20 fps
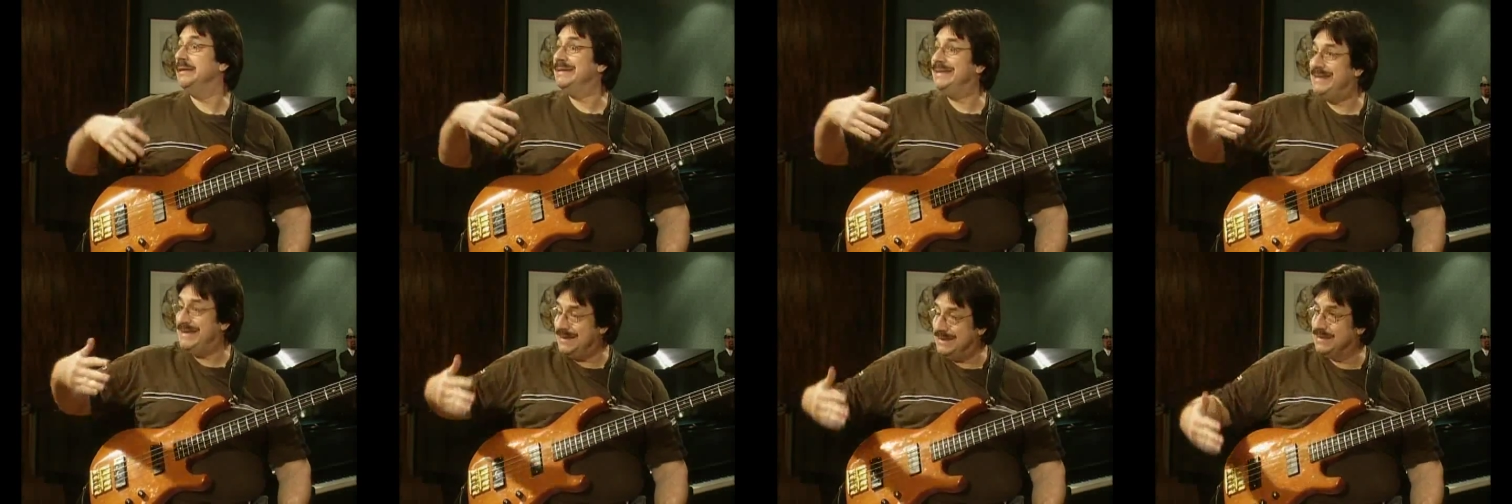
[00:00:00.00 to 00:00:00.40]

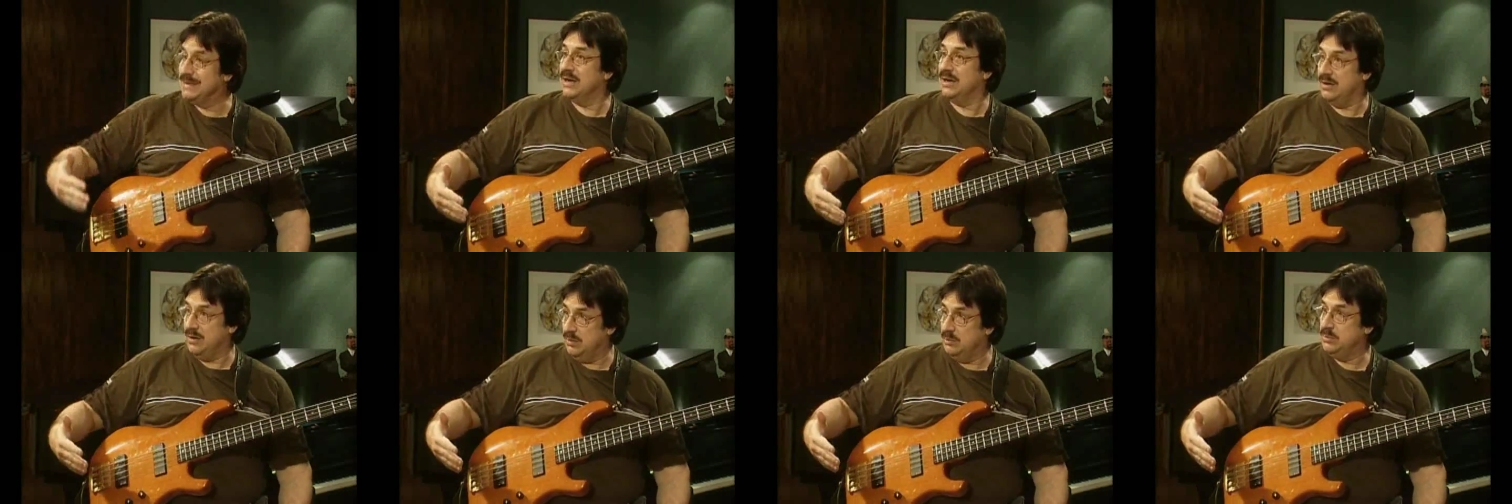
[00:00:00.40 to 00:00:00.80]
did
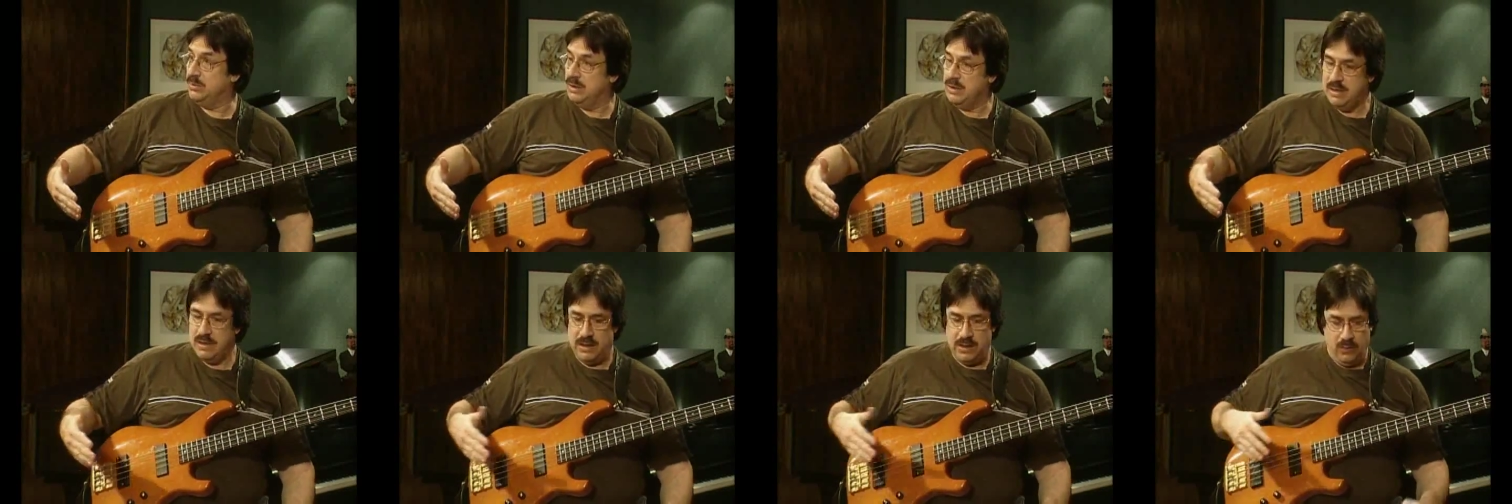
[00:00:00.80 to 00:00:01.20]
come,
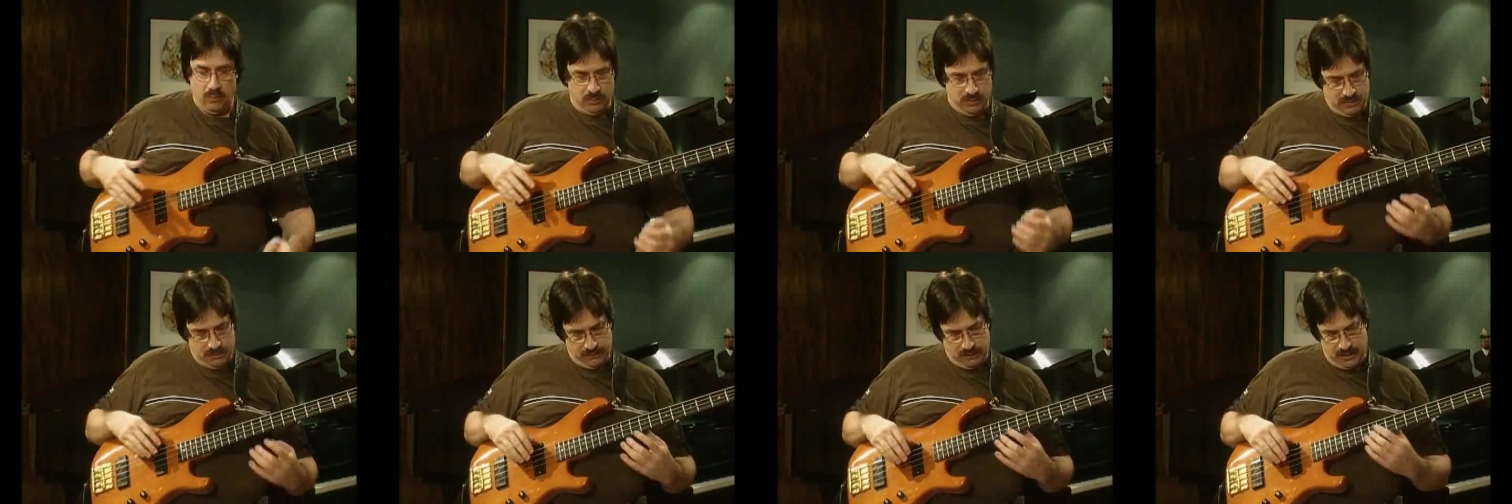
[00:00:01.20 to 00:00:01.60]

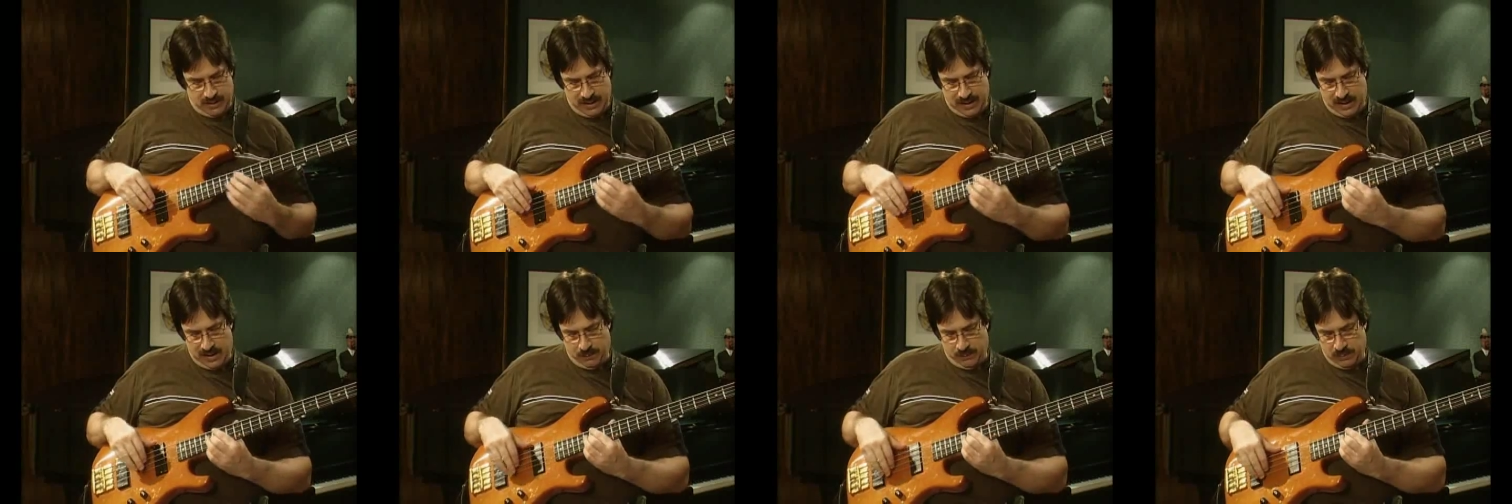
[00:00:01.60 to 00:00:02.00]
whatever
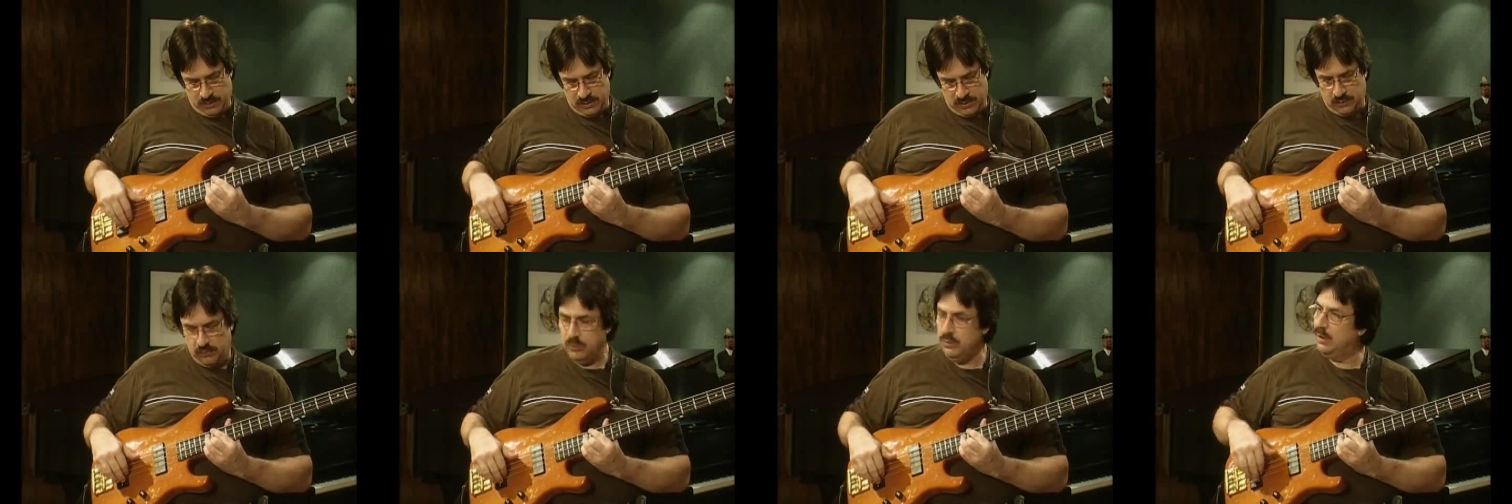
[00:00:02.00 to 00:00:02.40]

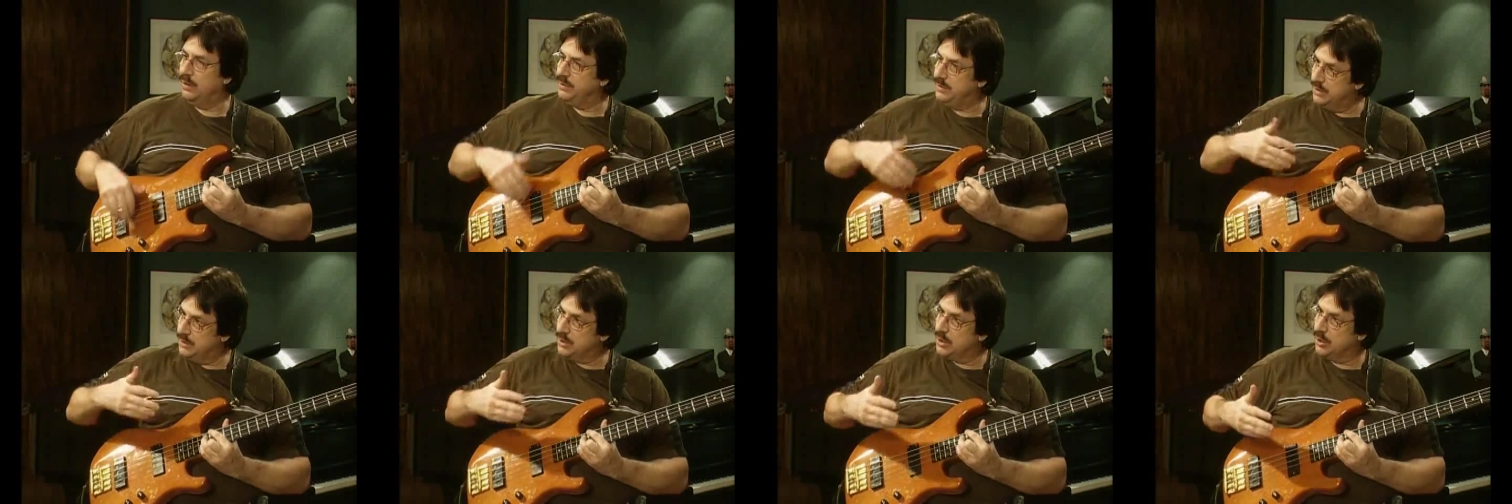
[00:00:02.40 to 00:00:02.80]
happened,
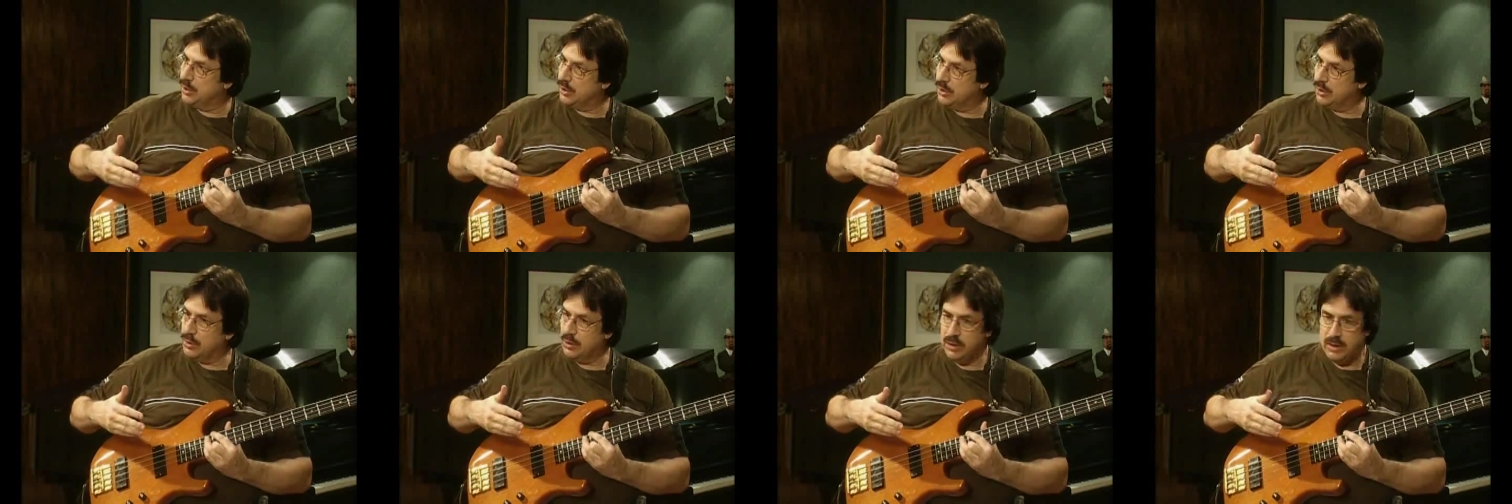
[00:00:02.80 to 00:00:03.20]
did
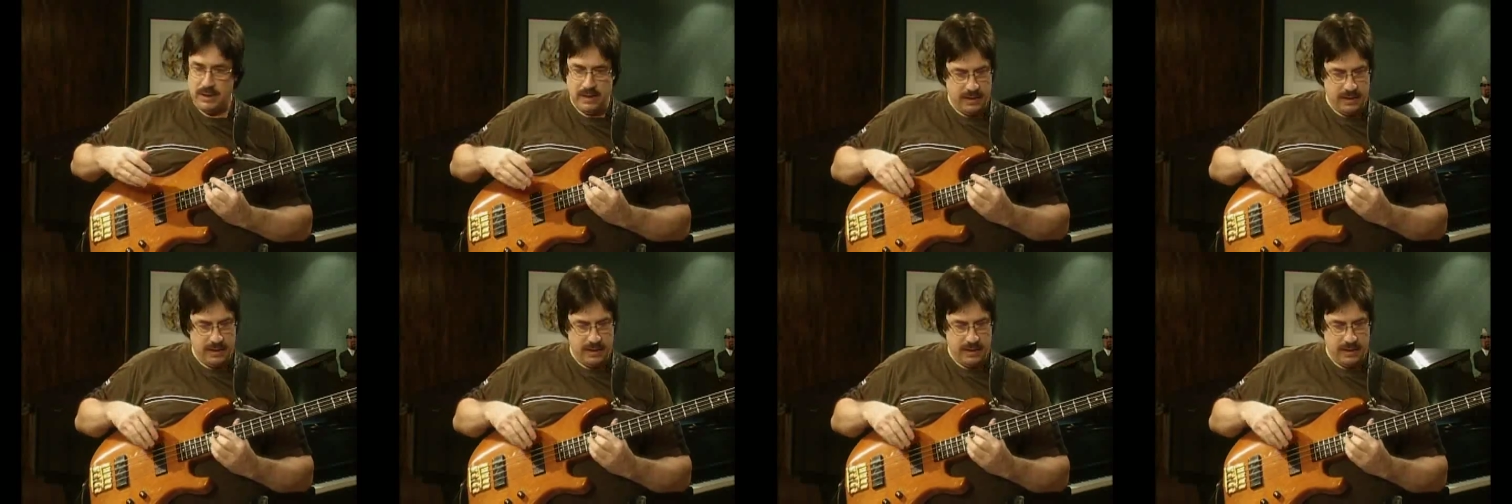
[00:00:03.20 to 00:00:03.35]
occur.